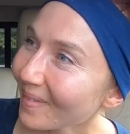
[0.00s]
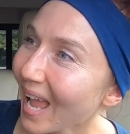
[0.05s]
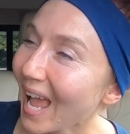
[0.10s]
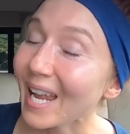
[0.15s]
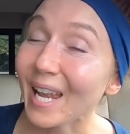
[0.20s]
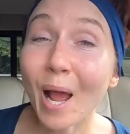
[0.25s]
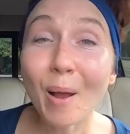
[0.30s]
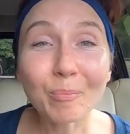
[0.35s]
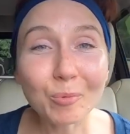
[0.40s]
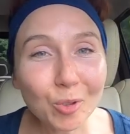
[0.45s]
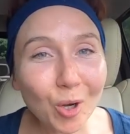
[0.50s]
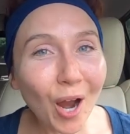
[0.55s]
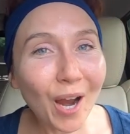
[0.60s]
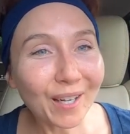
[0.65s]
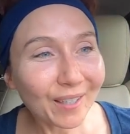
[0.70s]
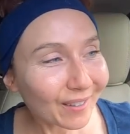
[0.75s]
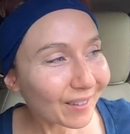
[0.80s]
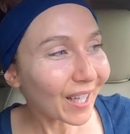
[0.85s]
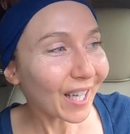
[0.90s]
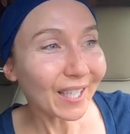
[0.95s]
And I'm
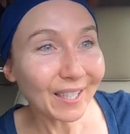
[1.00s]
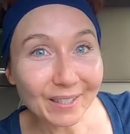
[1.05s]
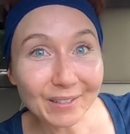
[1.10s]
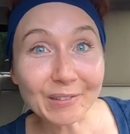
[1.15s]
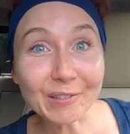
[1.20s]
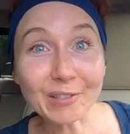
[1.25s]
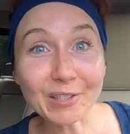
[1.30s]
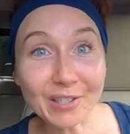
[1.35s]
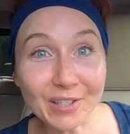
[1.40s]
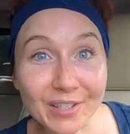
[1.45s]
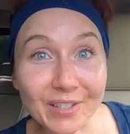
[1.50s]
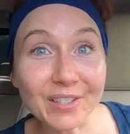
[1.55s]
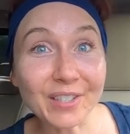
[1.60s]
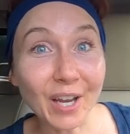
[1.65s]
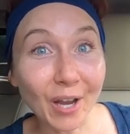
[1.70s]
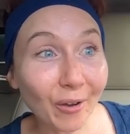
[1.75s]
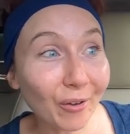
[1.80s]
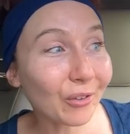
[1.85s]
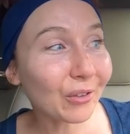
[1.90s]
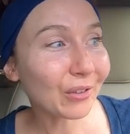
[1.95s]
trying to, like,
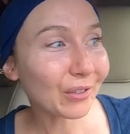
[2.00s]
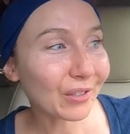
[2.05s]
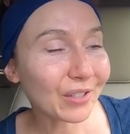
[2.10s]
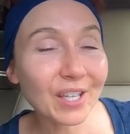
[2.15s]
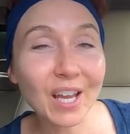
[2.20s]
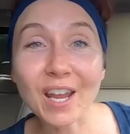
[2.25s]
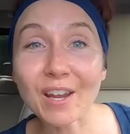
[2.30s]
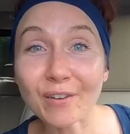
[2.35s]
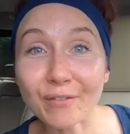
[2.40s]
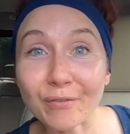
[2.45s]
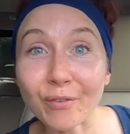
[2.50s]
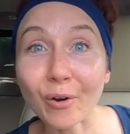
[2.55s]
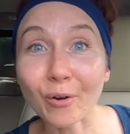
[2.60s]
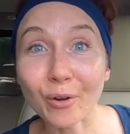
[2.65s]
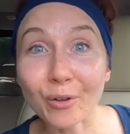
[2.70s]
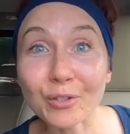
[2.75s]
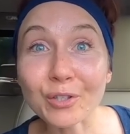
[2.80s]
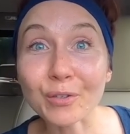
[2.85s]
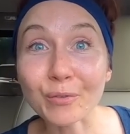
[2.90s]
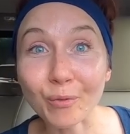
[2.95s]
stealth take
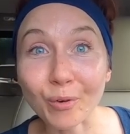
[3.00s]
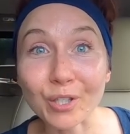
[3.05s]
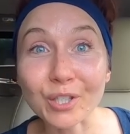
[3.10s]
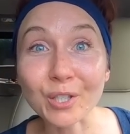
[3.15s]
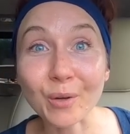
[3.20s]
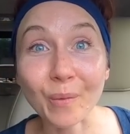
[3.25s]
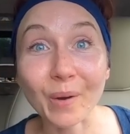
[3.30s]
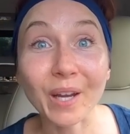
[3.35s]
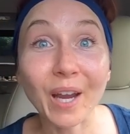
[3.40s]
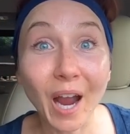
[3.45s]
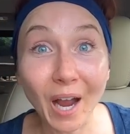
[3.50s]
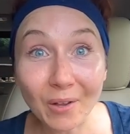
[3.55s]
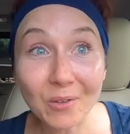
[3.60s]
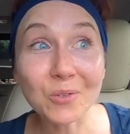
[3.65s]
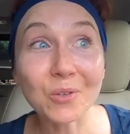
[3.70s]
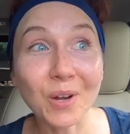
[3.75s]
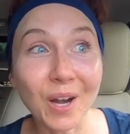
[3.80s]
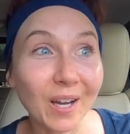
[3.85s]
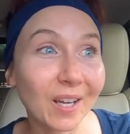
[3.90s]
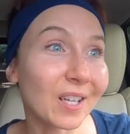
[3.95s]
photos of what's going on
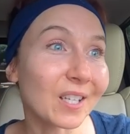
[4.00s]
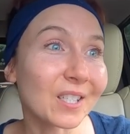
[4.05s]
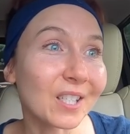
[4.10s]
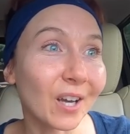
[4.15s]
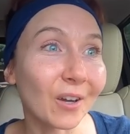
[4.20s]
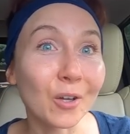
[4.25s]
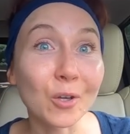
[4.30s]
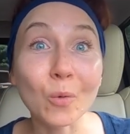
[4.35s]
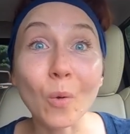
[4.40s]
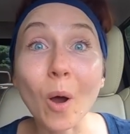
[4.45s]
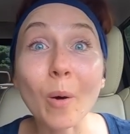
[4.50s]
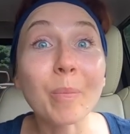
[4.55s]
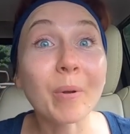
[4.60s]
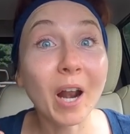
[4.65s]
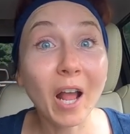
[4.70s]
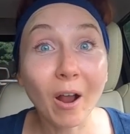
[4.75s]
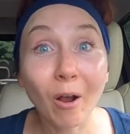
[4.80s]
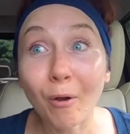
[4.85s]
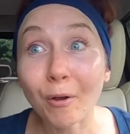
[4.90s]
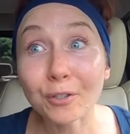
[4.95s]
so that I can tell you all. But
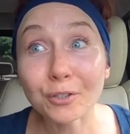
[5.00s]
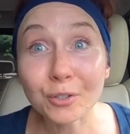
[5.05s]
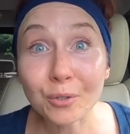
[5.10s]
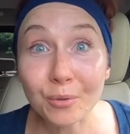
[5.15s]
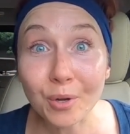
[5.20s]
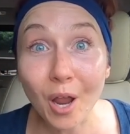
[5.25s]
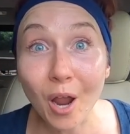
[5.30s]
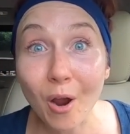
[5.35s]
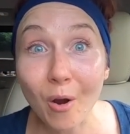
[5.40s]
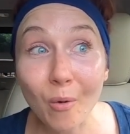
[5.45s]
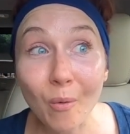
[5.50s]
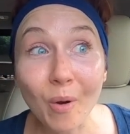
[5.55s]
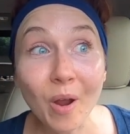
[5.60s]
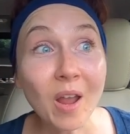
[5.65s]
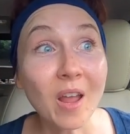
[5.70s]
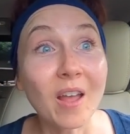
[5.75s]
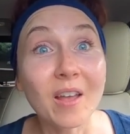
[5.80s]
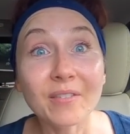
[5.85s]
I also know